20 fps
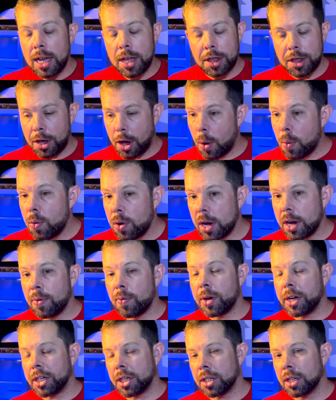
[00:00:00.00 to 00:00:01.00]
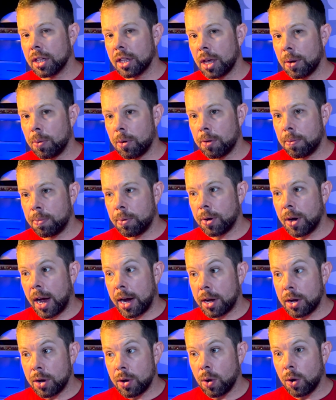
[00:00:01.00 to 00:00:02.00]
The only reason that they would have put
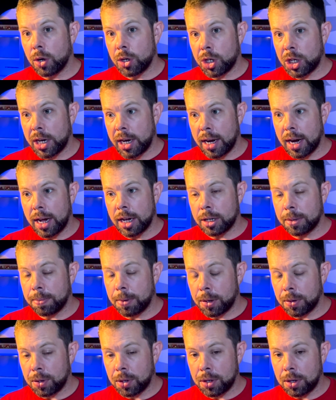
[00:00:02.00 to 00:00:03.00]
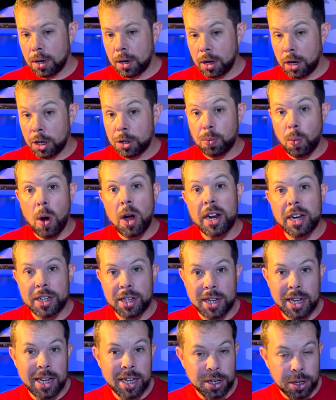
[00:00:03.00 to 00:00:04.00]
a notch in as opposed uh, as wide as
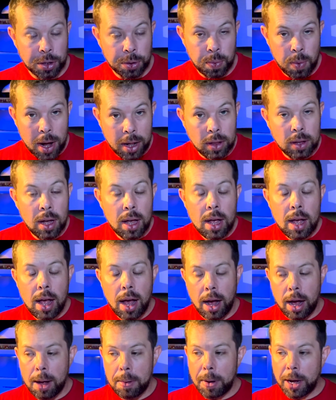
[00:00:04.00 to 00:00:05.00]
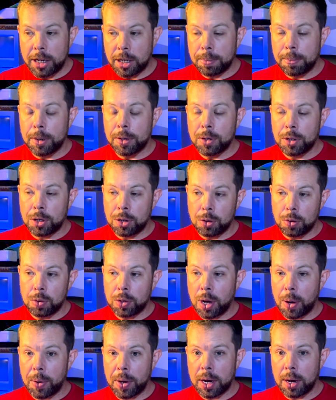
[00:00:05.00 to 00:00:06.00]
it is as well, um, as opposed to
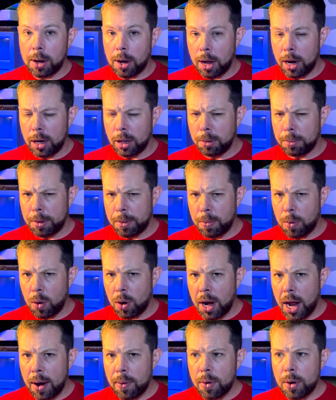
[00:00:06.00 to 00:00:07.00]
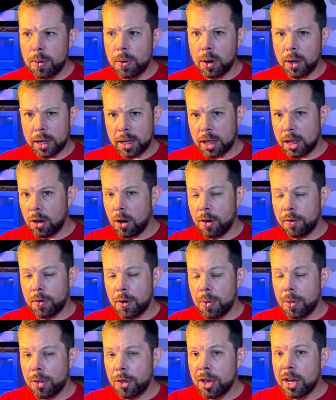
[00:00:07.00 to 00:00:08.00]
going a little bit more narrow like the
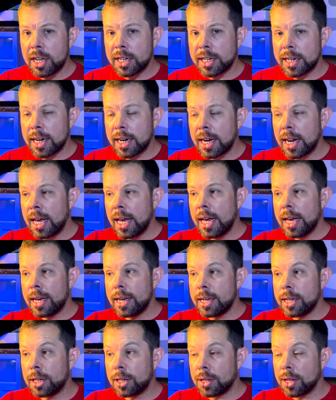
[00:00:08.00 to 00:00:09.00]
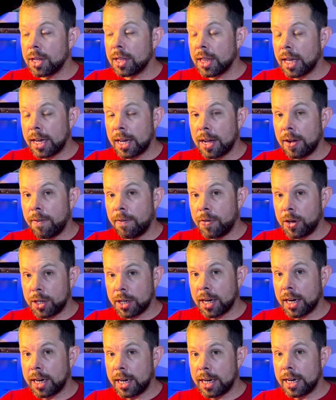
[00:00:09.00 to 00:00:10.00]
iPhone thirteen, is that they
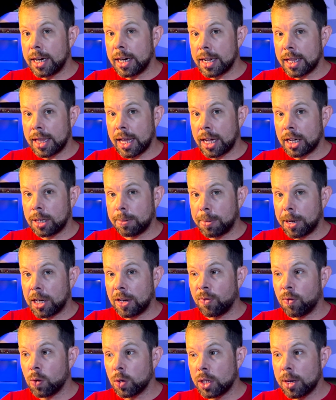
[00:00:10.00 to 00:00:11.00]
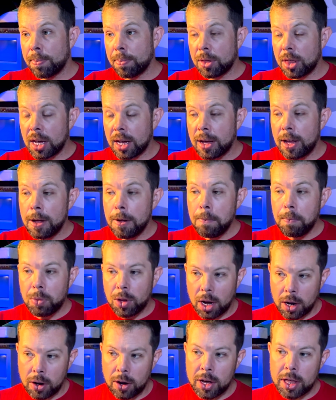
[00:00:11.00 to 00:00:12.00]
physically needed that space for something,
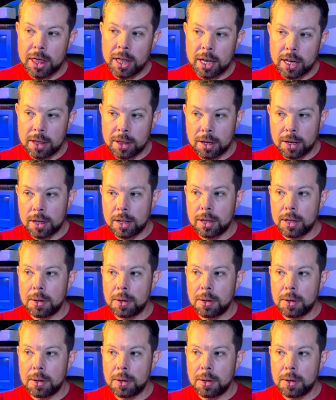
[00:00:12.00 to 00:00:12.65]
and I think that